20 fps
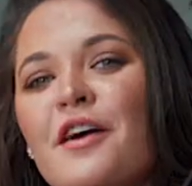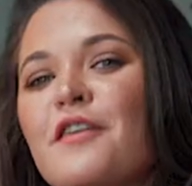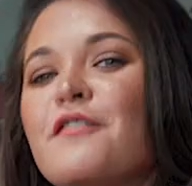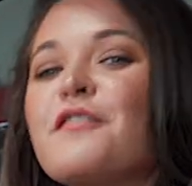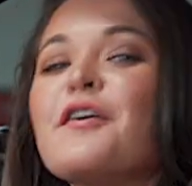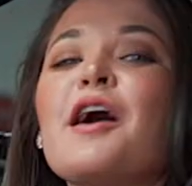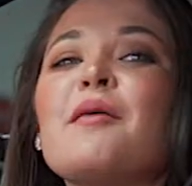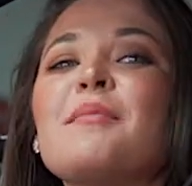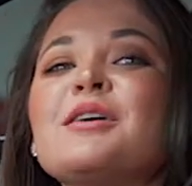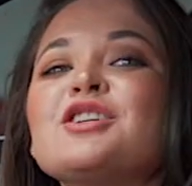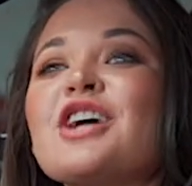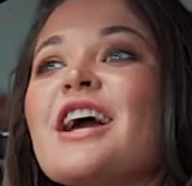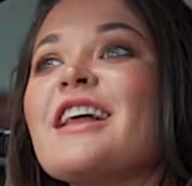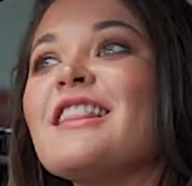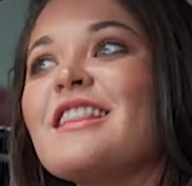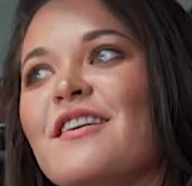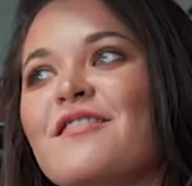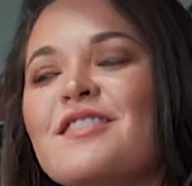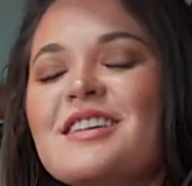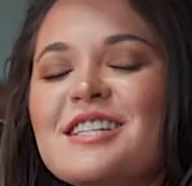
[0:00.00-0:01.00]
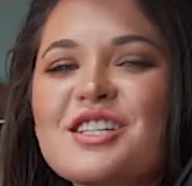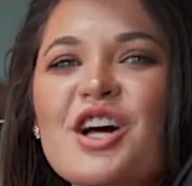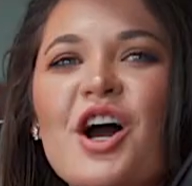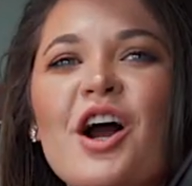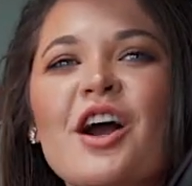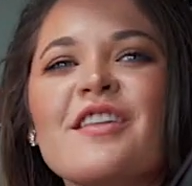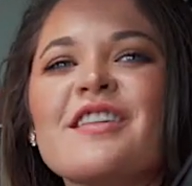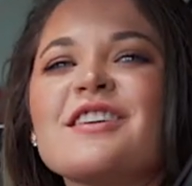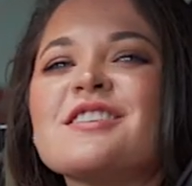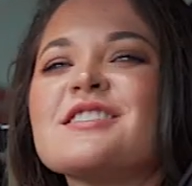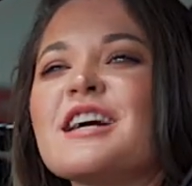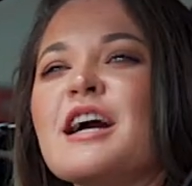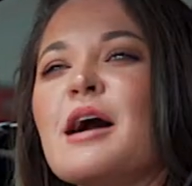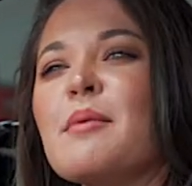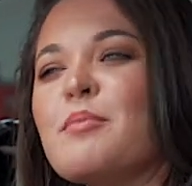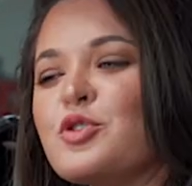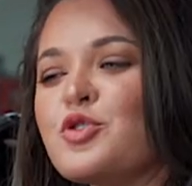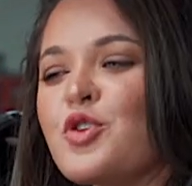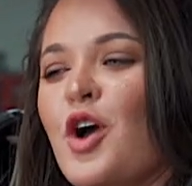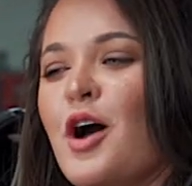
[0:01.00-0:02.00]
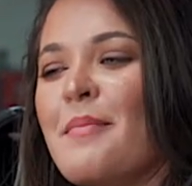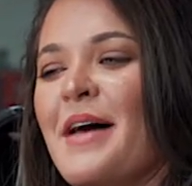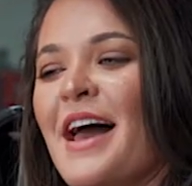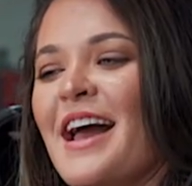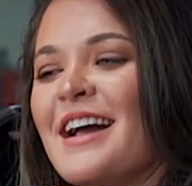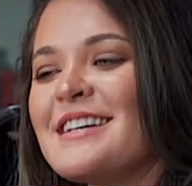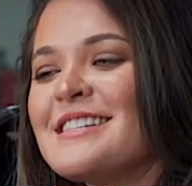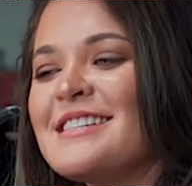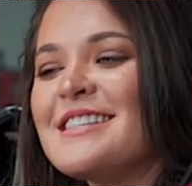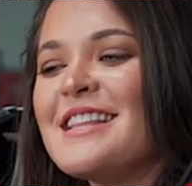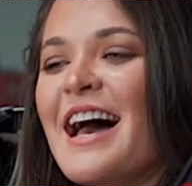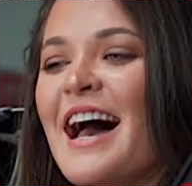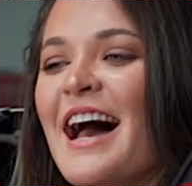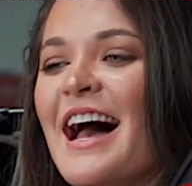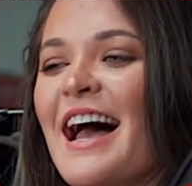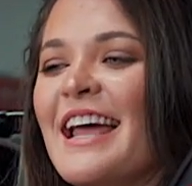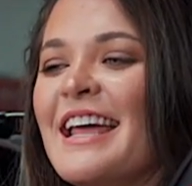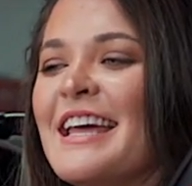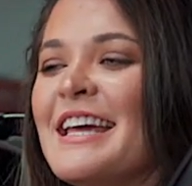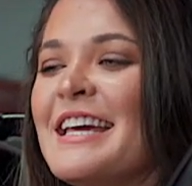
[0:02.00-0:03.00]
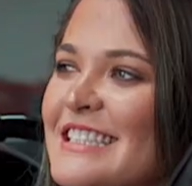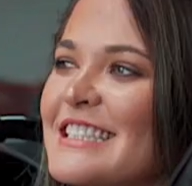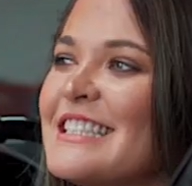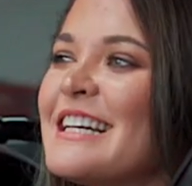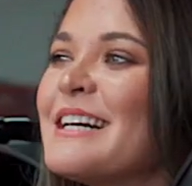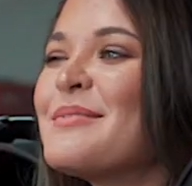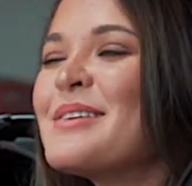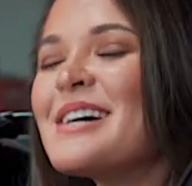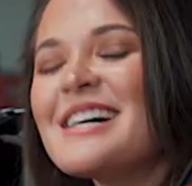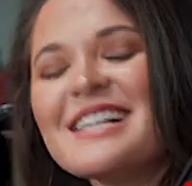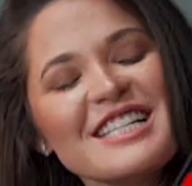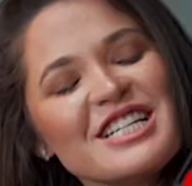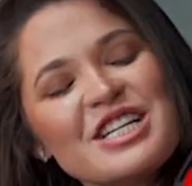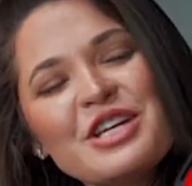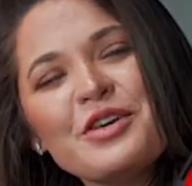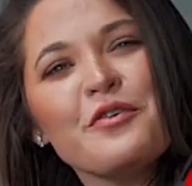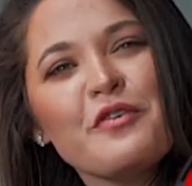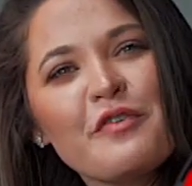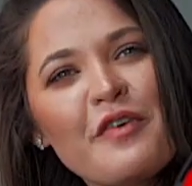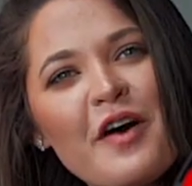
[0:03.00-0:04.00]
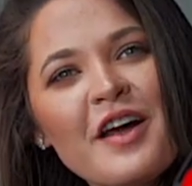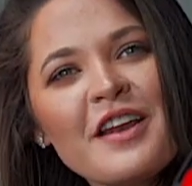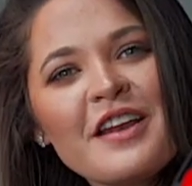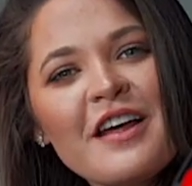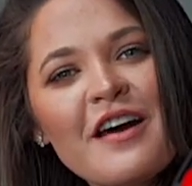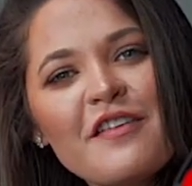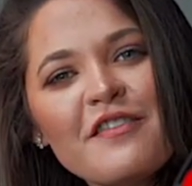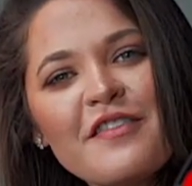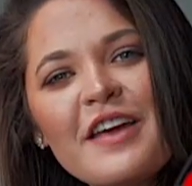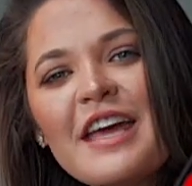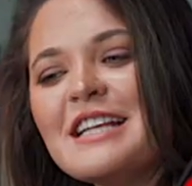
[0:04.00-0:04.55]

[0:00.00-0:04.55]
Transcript: For how much I love this car, there's a couple drawbacks that I'm not too fond of.